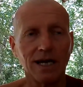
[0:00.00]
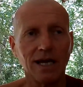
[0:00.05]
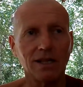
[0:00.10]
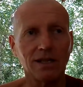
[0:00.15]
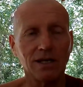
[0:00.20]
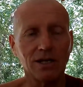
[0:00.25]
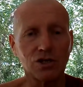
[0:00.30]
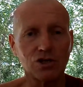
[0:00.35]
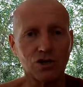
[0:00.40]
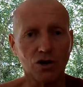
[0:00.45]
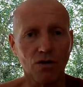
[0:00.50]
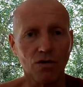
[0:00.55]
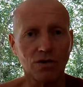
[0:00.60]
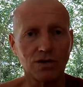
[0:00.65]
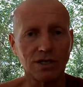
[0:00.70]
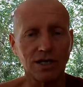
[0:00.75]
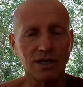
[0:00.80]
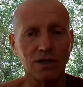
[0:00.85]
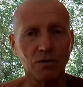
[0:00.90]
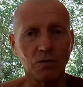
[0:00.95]
in the
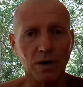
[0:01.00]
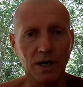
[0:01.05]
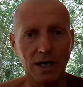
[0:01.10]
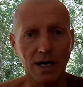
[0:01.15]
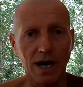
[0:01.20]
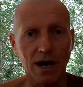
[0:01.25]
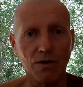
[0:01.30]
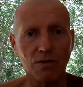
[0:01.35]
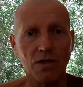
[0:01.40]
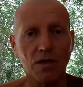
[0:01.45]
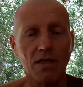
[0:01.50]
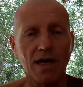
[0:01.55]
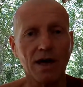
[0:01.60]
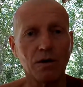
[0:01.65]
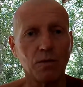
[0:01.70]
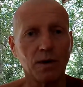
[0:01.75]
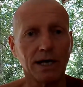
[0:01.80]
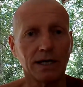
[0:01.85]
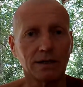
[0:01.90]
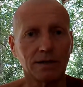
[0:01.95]
surety that we know that
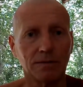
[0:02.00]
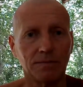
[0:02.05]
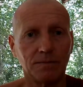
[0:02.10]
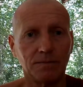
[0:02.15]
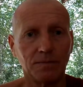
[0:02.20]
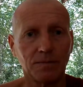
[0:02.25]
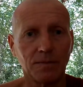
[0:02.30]
they will.